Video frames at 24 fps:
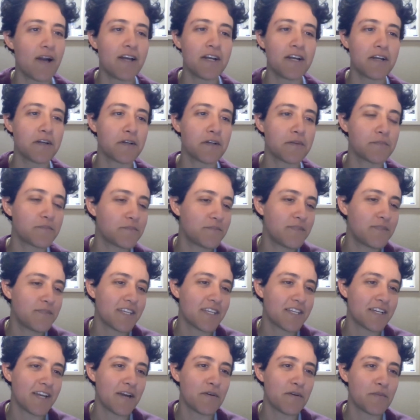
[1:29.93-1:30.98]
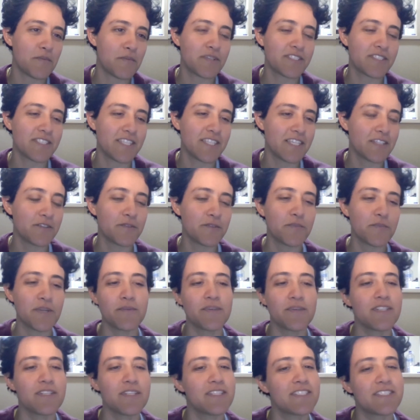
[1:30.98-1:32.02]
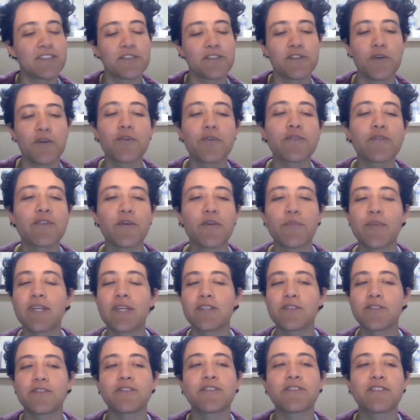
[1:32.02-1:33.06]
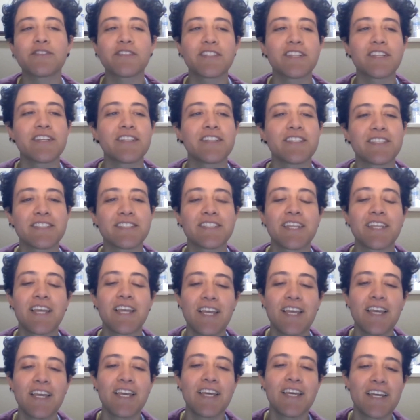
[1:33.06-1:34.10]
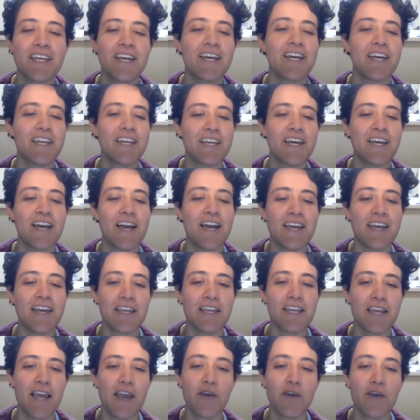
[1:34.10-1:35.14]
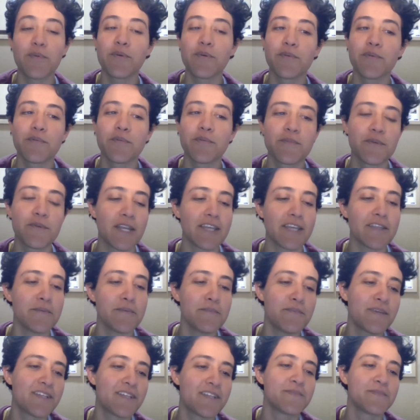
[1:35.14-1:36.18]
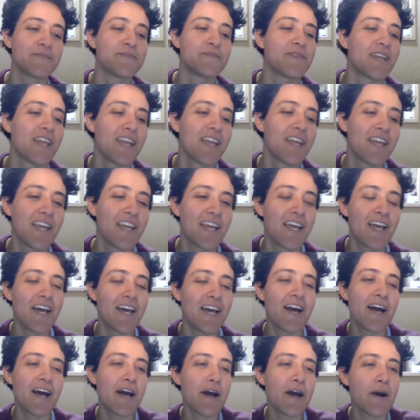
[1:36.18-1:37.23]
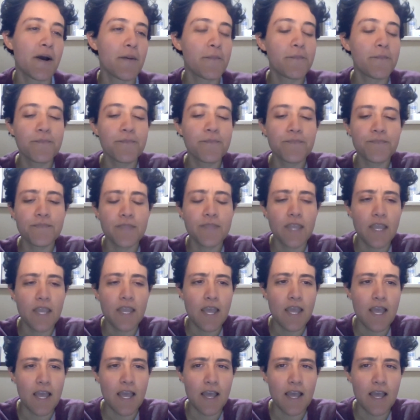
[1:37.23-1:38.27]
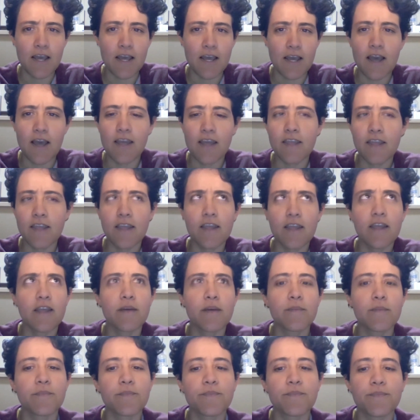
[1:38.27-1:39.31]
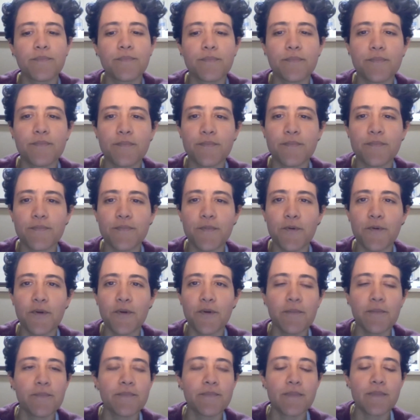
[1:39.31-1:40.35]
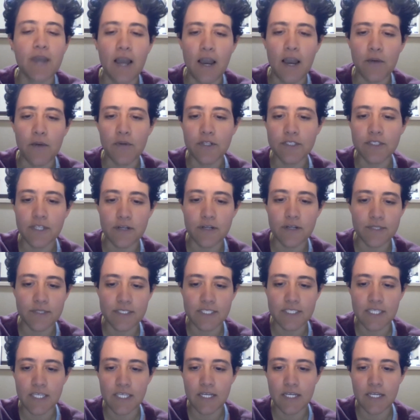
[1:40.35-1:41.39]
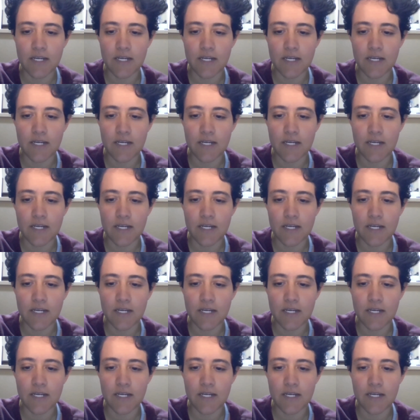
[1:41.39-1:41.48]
like I have a presentation where I will show you some pictures, and I hope you like them. um, okay, I will share my screen.